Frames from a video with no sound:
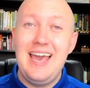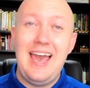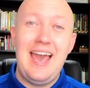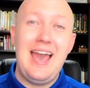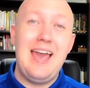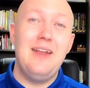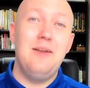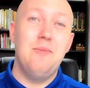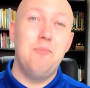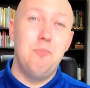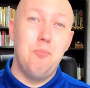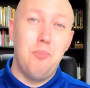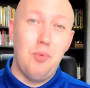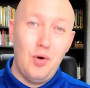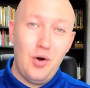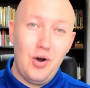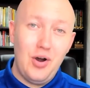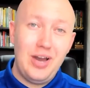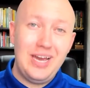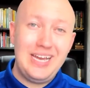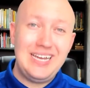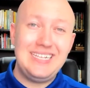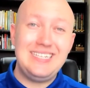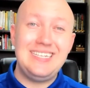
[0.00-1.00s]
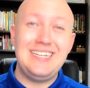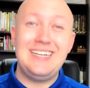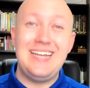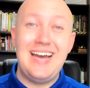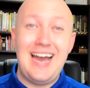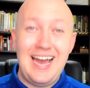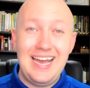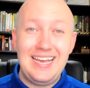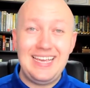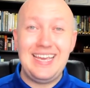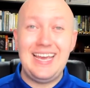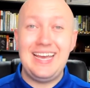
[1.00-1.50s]
and boy, did
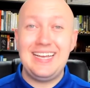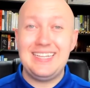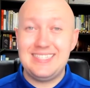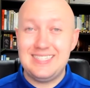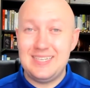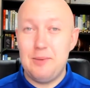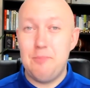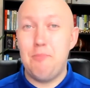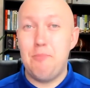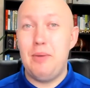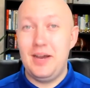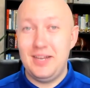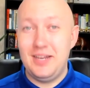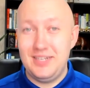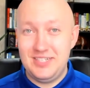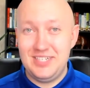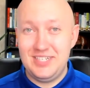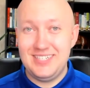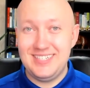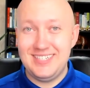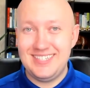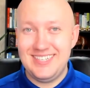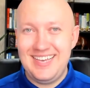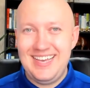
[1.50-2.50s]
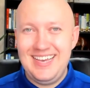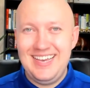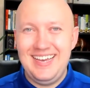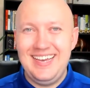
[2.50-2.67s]
I get some punches.